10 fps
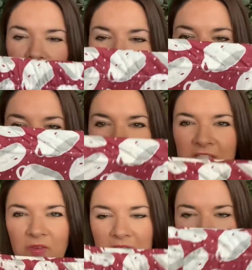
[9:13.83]
them, a nice
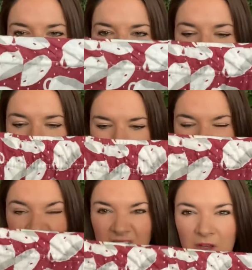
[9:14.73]
stretchy waistband.
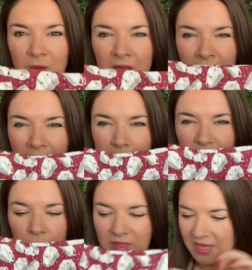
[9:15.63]
So I'm
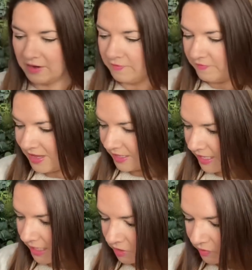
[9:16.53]
sure they're going to fit.
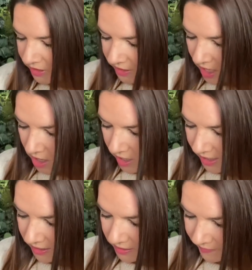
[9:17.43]
These are a
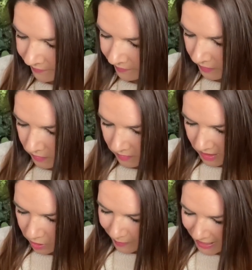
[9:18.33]
size,
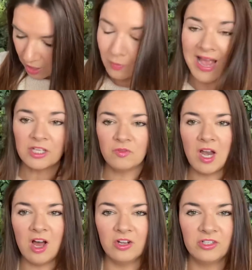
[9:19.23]
it'll be, oh, extra
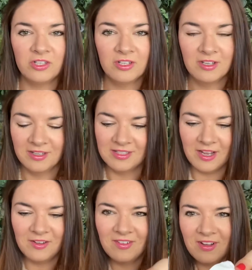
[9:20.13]
large.
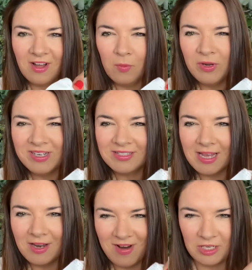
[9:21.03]
So I wouldn't say
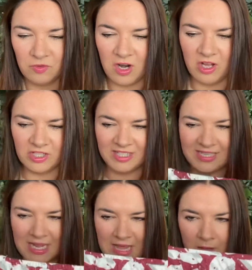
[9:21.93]
they're extra large. I'd
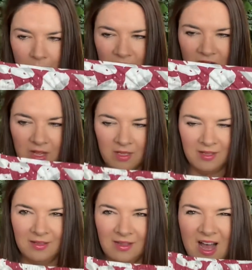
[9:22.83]
say they were a,
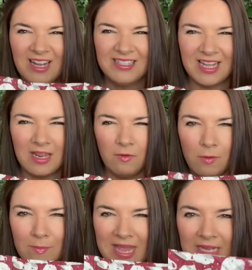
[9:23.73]
I'd say they were a
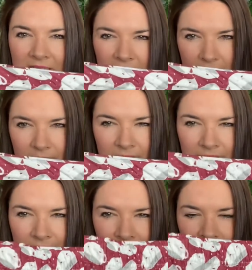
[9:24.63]
medium.
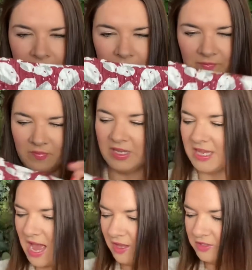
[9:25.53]
But
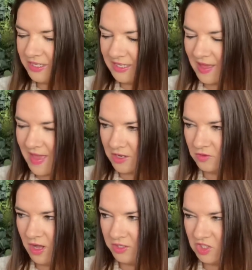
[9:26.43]
yeah, I did get the extra
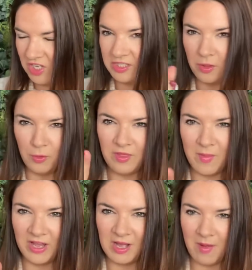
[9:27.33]
large size because I thought they
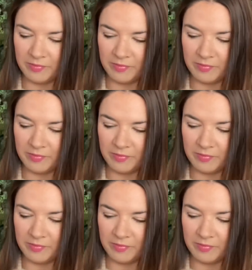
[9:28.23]
might come up